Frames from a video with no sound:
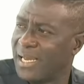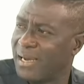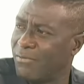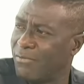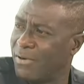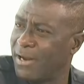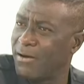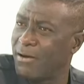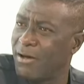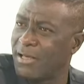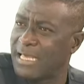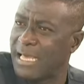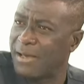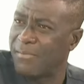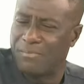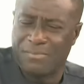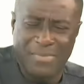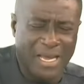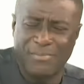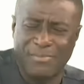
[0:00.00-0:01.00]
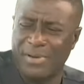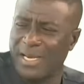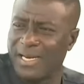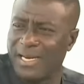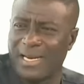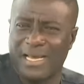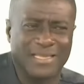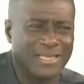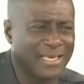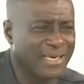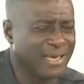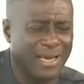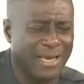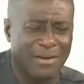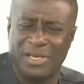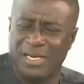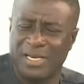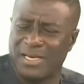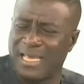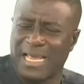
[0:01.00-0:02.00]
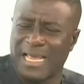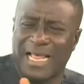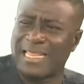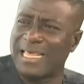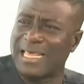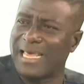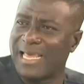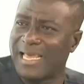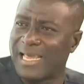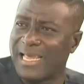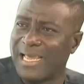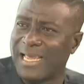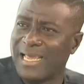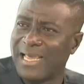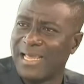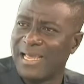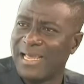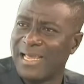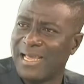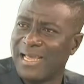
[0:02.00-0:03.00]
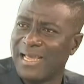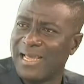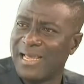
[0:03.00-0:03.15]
We know them. I mean, they are there. But as a